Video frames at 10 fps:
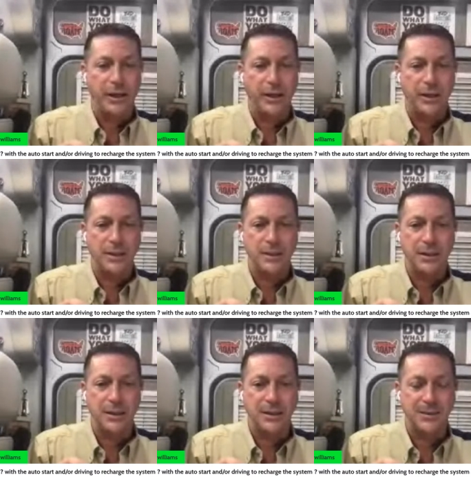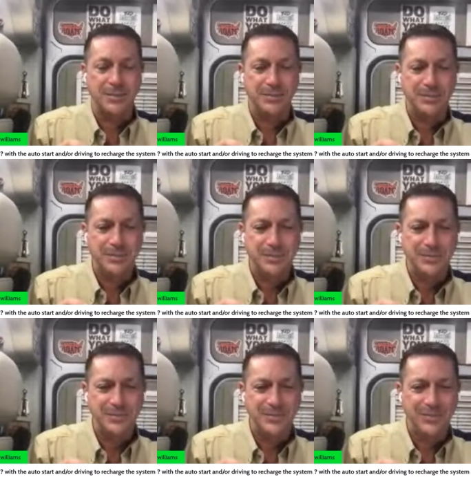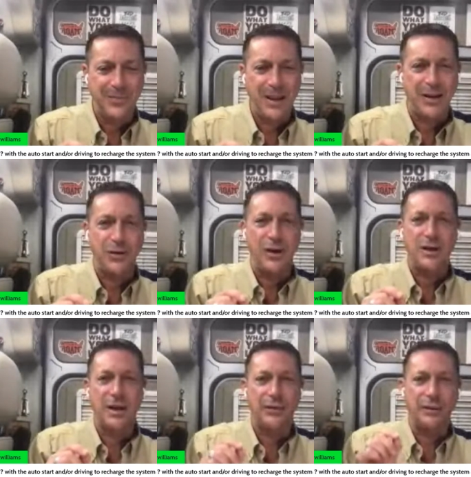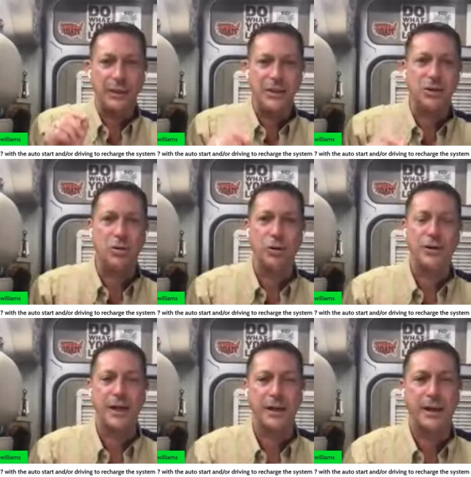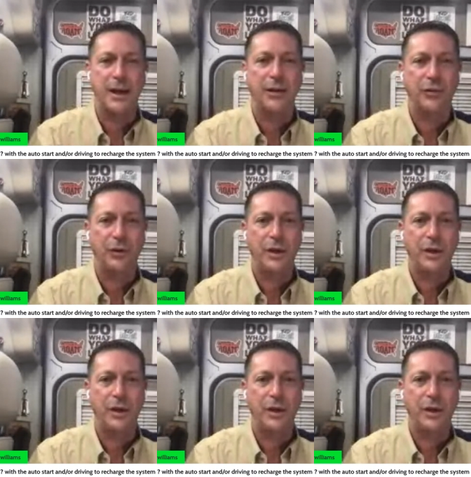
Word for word: and um, and you need to have at least a quarter tank of gas.